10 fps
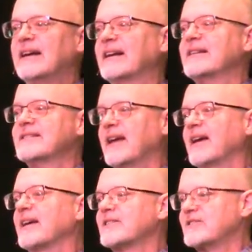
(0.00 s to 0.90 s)
And
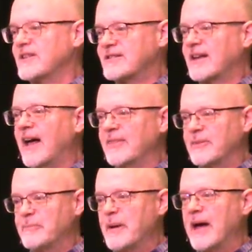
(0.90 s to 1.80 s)
Isaiah has just
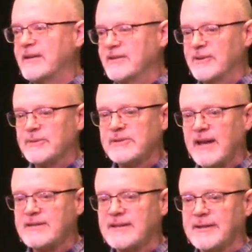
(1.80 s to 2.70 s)
gotten the bad news,
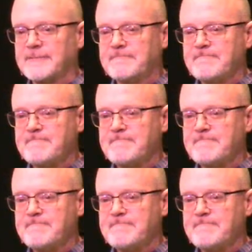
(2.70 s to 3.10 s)
hasn't he?